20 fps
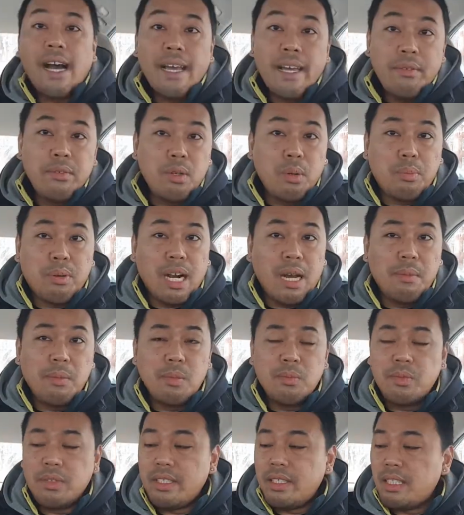I have no
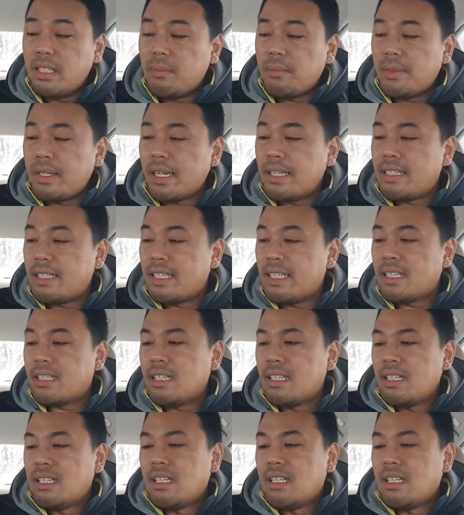problem with it, but I think